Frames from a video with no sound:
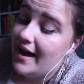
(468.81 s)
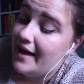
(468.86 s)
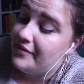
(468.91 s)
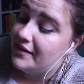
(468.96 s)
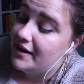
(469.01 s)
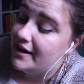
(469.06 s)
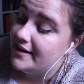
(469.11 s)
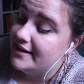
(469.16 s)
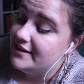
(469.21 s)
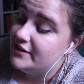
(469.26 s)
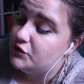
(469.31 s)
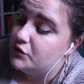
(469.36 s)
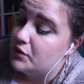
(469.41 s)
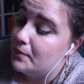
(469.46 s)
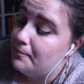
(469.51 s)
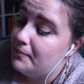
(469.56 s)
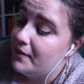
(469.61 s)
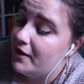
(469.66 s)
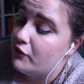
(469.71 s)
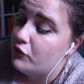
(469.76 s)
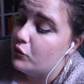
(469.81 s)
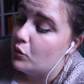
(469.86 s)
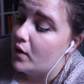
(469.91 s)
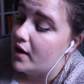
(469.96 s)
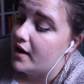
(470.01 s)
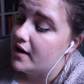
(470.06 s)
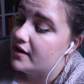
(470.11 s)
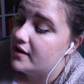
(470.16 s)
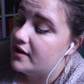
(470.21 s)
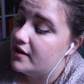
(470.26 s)
And then I need to do a bit of
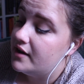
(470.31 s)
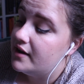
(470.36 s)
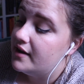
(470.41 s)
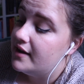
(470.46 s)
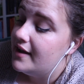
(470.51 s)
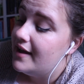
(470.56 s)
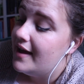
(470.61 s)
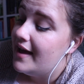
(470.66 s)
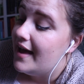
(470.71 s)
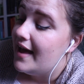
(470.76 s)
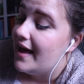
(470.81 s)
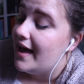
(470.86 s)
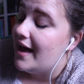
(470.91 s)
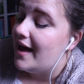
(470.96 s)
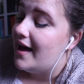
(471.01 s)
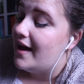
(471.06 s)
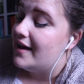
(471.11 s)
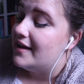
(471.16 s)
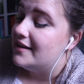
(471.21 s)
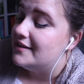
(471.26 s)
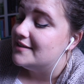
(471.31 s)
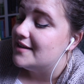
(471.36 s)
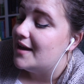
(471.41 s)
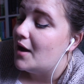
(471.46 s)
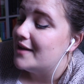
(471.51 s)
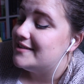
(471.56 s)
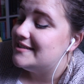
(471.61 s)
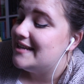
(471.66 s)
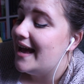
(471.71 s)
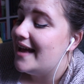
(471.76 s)
work, and
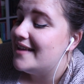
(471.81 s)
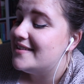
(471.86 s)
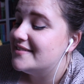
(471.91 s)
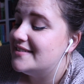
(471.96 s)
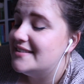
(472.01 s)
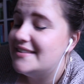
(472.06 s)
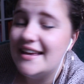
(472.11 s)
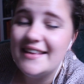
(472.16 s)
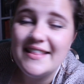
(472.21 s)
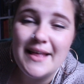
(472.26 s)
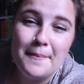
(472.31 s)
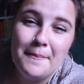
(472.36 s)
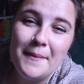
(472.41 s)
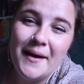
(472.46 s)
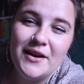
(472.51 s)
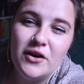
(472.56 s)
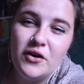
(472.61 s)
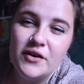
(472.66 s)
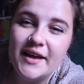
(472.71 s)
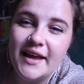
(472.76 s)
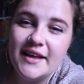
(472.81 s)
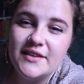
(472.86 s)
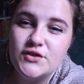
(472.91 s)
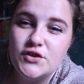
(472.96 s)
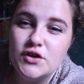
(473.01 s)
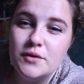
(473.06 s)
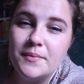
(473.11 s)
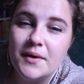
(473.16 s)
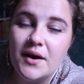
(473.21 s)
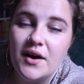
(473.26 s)
a task today that I might not get
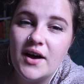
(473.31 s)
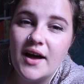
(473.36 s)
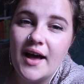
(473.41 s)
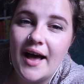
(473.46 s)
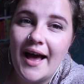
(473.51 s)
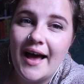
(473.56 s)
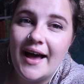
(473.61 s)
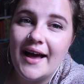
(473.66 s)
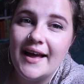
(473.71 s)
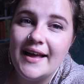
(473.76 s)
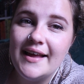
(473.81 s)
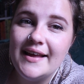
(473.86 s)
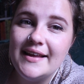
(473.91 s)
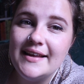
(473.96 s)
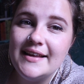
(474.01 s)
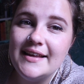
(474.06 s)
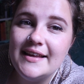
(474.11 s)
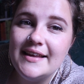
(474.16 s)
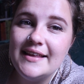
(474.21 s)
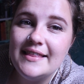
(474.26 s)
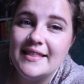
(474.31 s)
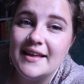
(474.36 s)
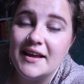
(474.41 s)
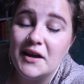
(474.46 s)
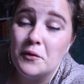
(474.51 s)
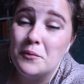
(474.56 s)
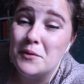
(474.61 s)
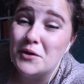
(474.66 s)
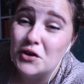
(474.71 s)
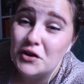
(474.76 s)
to, but I think it
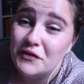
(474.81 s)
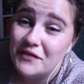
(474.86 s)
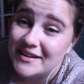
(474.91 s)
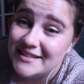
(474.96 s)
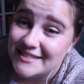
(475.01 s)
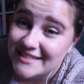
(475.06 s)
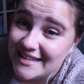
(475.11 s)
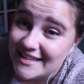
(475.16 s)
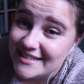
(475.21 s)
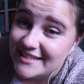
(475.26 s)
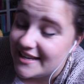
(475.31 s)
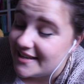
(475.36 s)
would be good if I did,